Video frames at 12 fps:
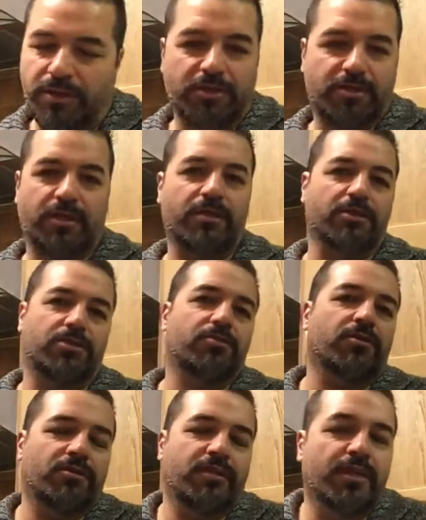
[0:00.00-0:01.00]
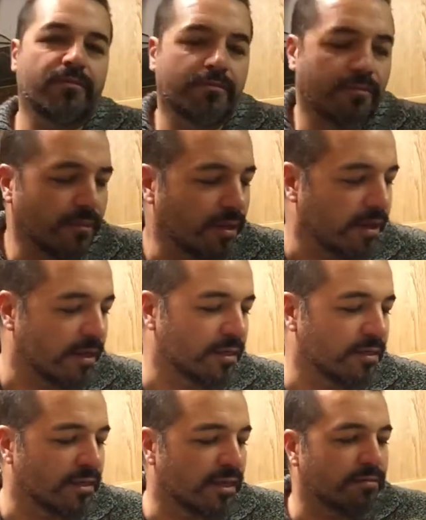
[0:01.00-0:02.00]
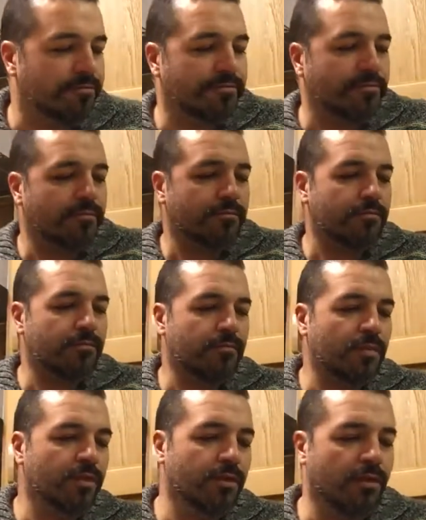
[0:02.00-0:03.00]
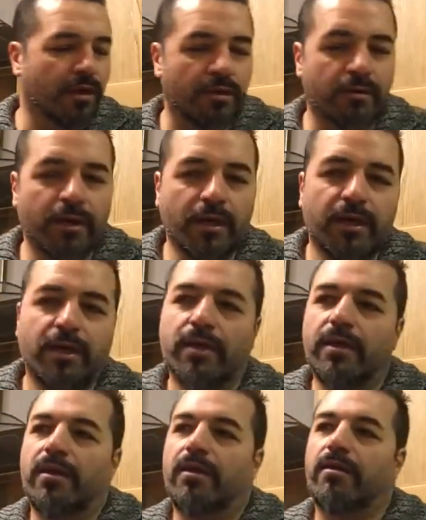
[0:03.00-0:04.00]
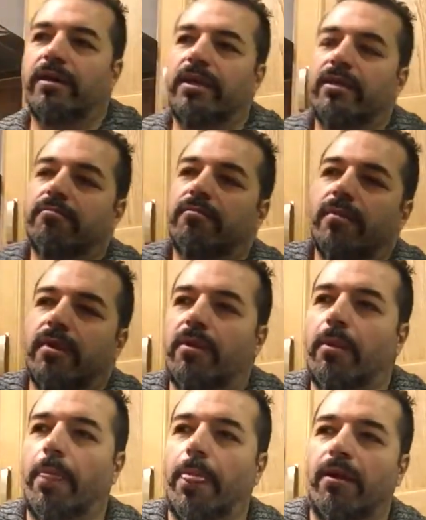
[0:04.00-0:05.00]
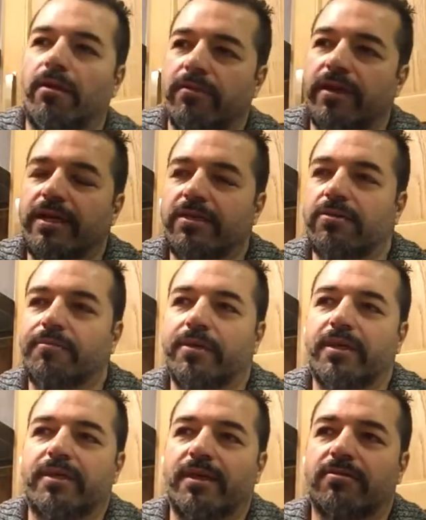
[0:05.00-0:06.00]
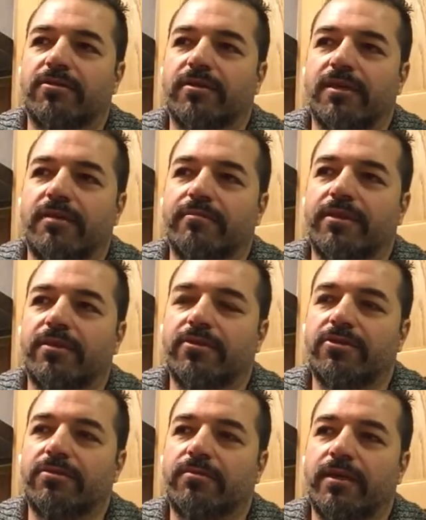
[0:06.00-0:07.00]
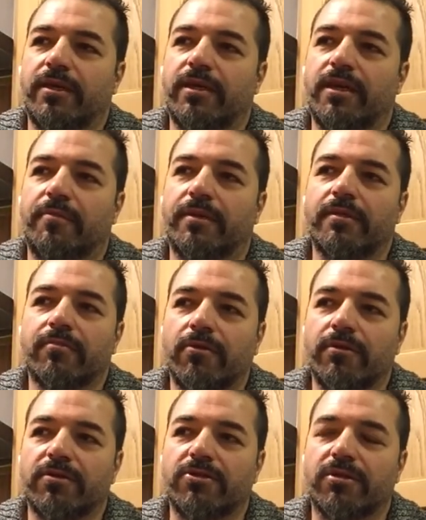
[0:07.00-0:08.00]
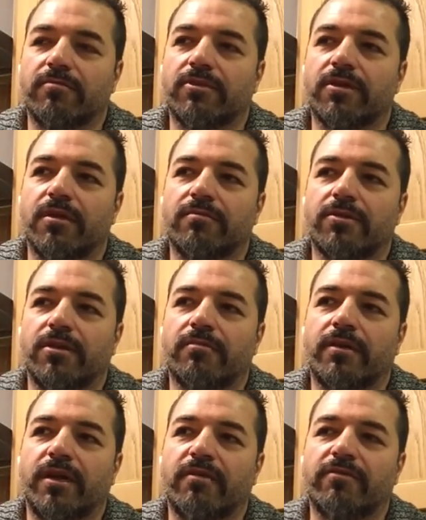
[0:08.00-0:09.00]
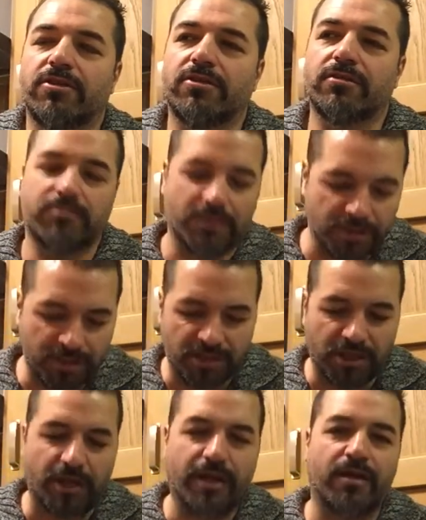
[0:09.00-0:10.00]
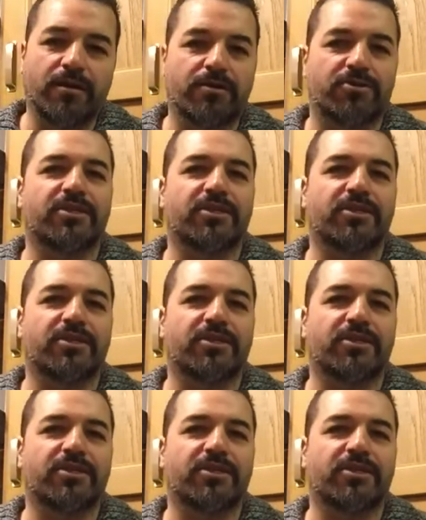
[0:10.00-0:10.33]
I just, I just trust it. And, um, you know, I I really do put it down to that because when I get up in the morning, sometimes I might have just a, just a slight hunger